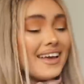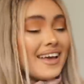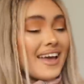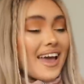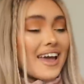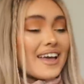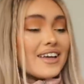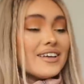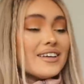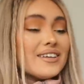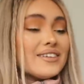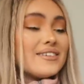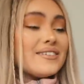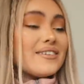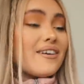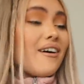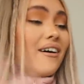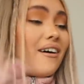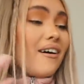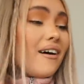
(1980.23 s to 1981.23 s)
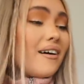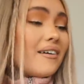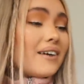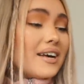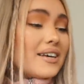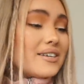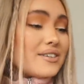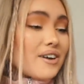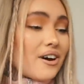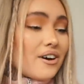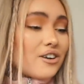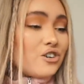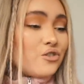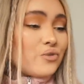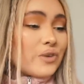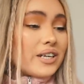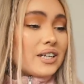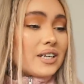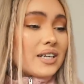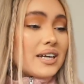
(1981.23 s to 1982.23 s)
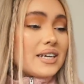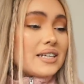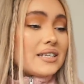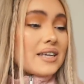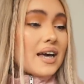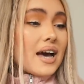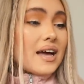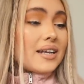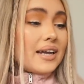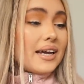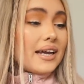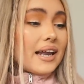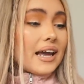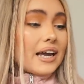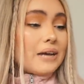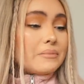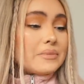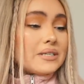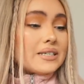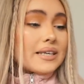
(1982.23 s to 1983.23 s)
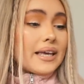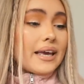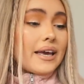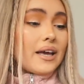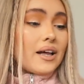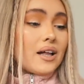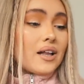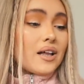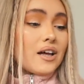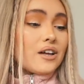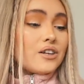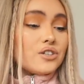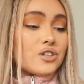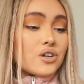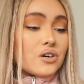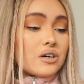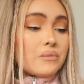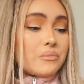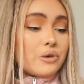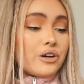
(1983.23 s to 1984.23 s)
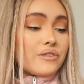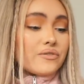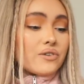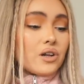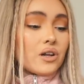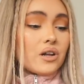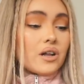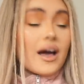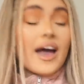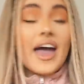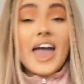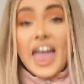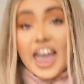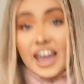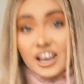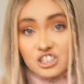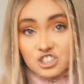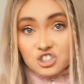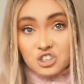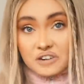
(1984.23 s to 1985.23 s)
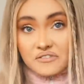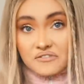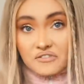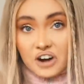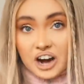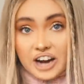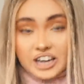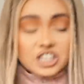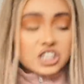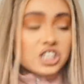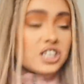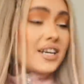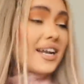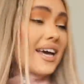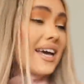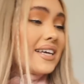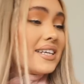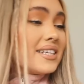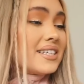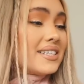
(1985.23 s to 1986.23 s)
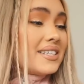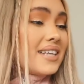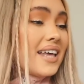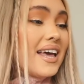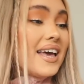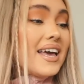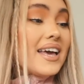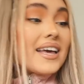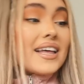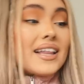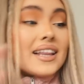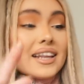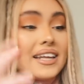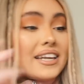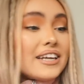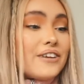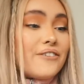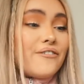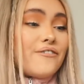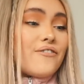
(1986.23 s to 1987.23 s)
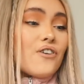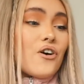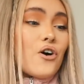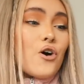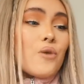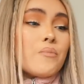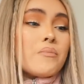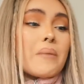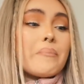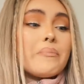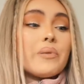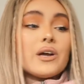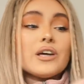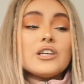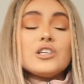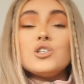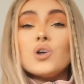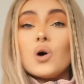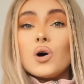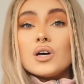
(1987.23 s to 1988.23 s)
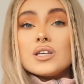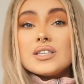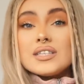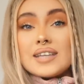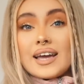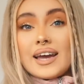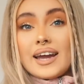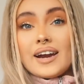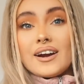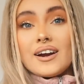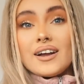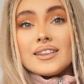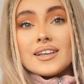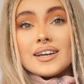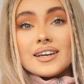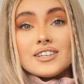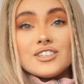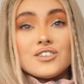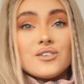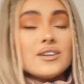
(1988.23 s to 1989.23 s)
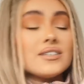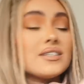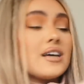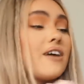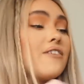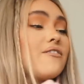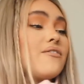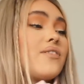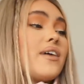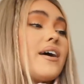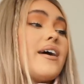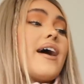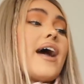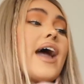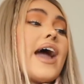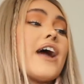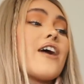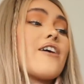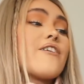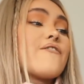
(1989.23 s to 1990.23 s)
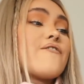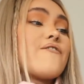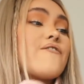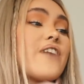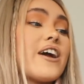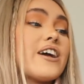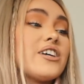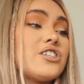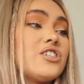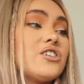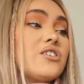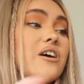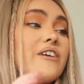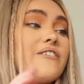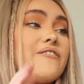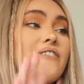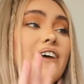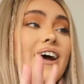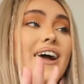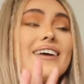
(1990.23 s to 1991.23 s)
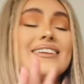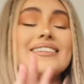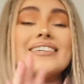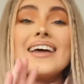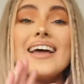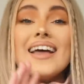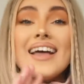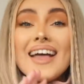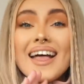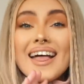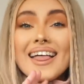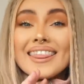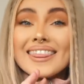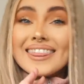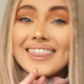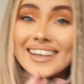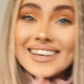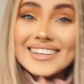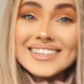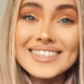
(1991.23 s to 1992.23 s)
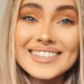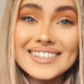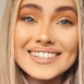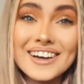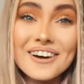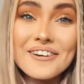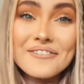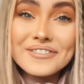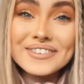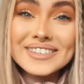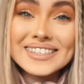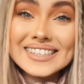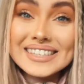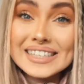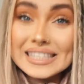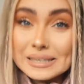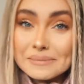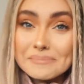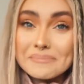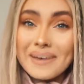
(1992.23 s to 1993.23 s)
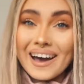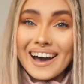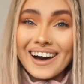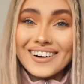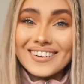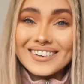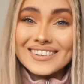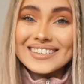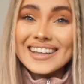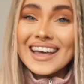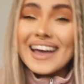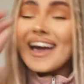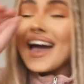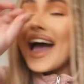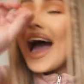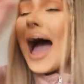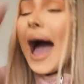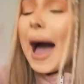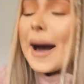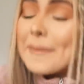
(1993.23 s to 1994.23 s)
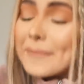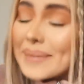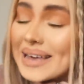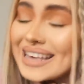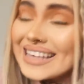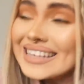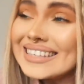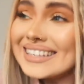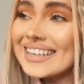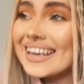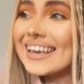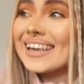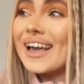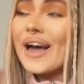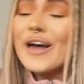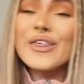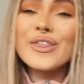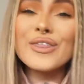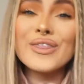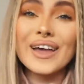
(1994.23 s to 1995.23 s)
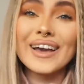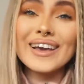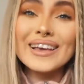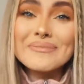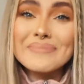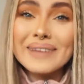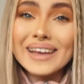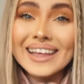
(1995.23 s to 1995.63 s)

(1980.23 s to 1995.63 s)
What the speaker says: It is, oh, it's unreal. It's anti-limescale, dirt removal, extra freshness, cleaning foam, but it does say here that it does have the air freshener effect. This stuff smells amazing. Thank me